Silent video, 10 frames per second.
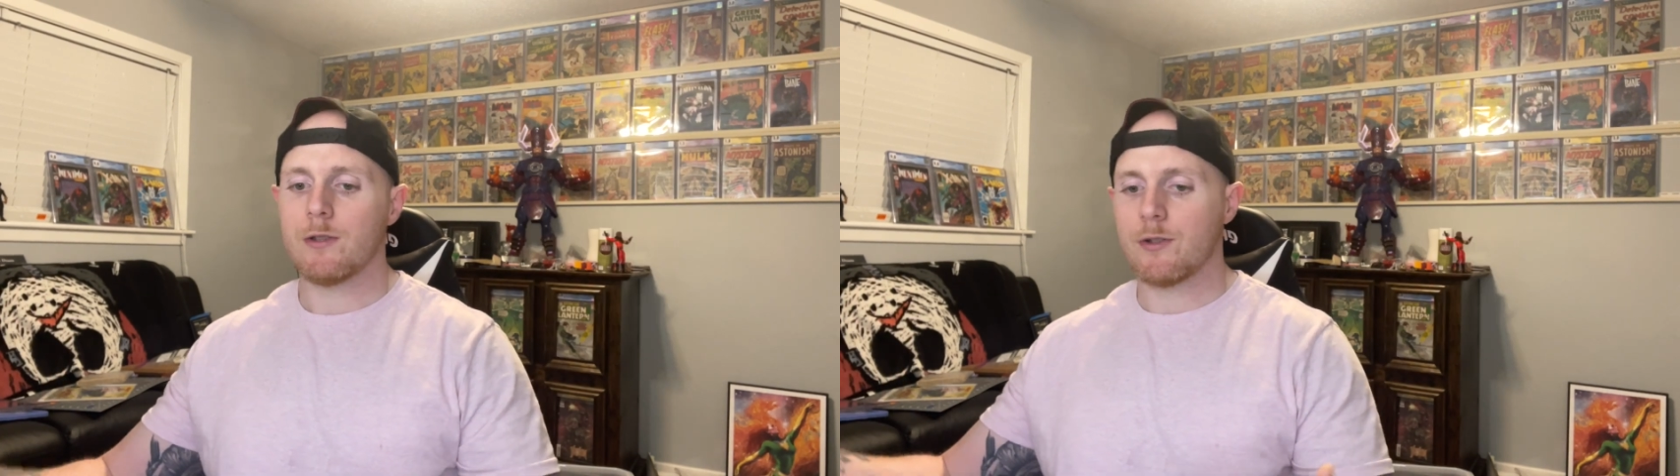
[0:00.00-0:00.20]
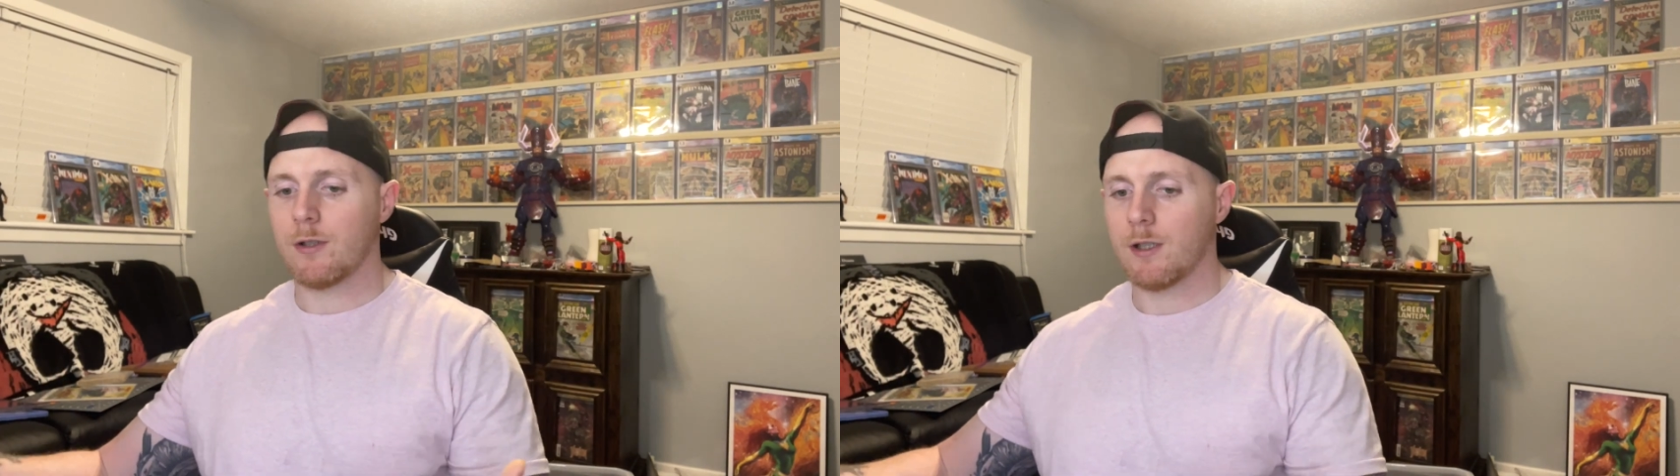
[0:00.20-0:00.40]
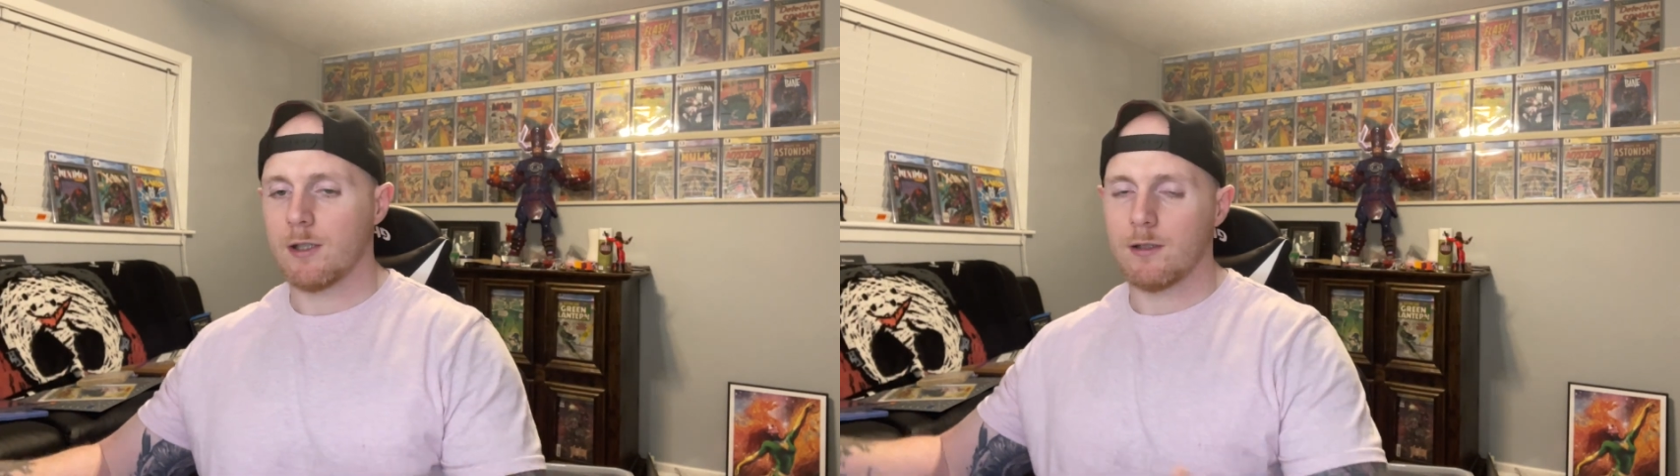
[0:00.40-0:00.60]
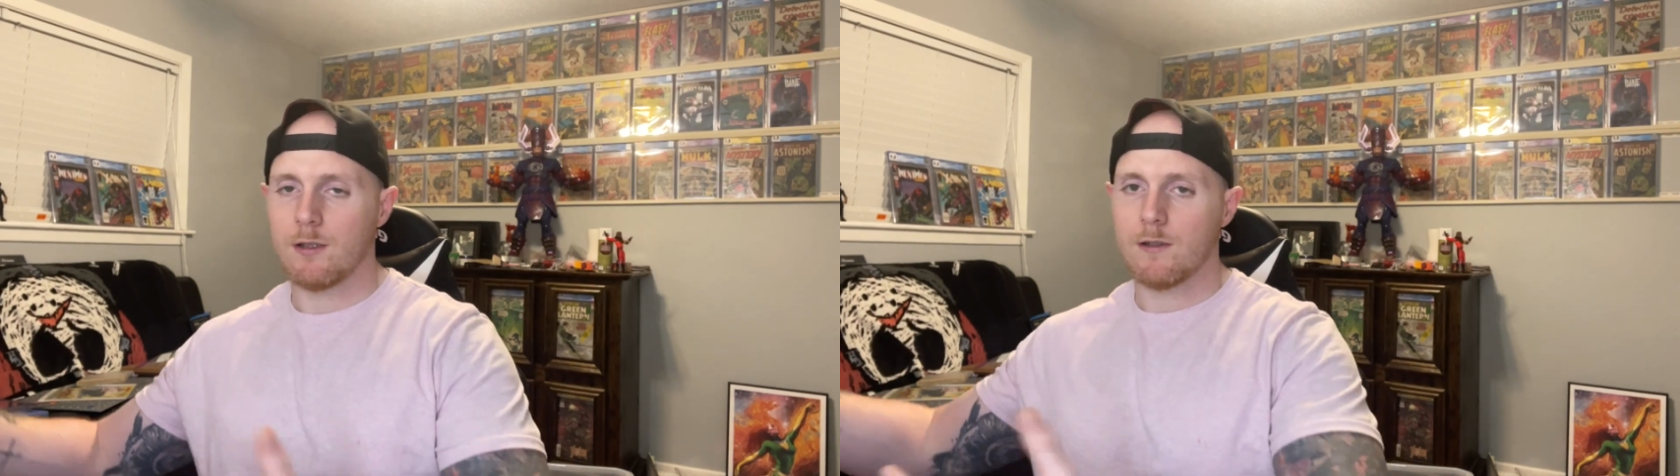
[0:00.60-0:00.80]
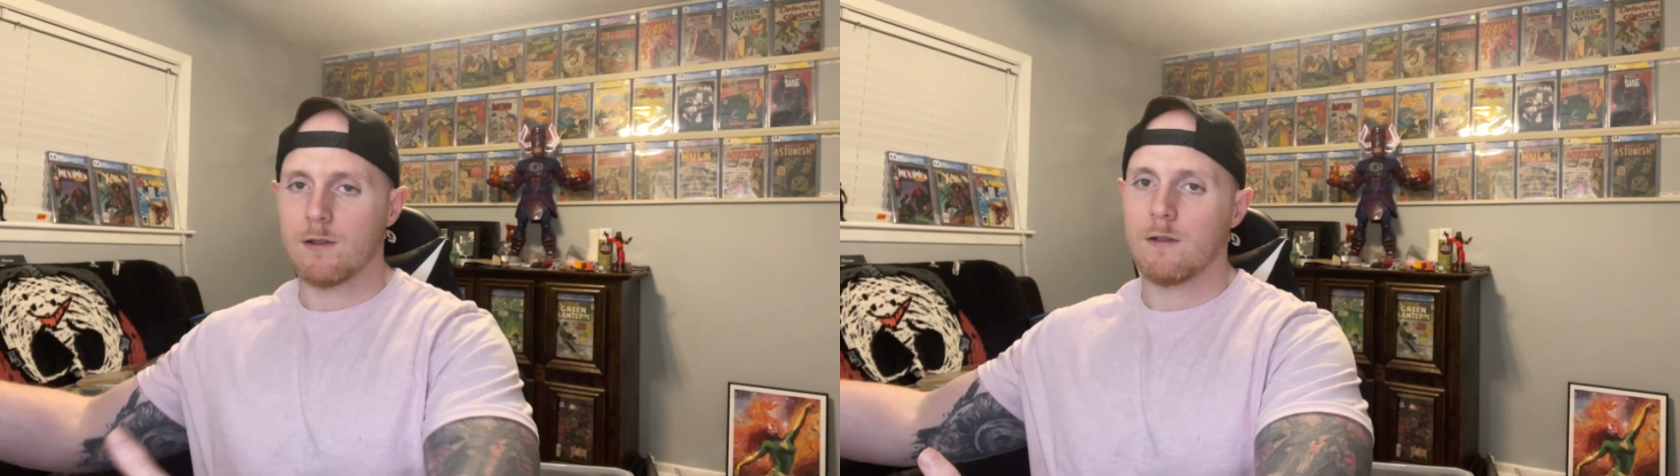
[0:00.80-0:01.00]
you start getting
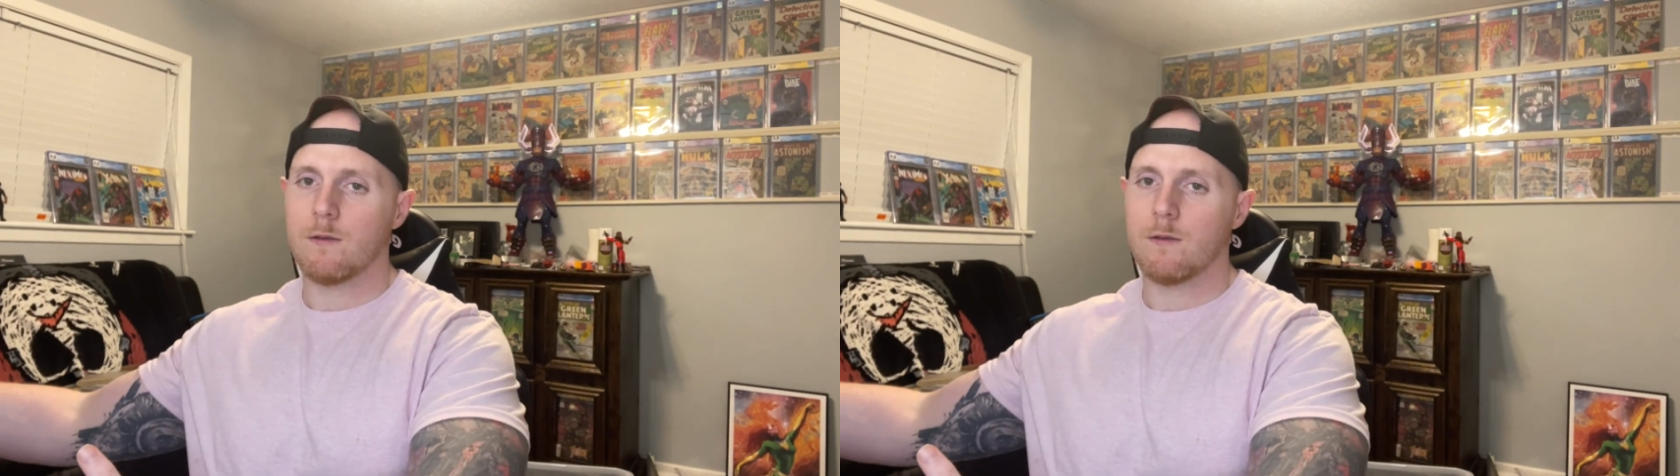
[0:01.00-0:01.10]
into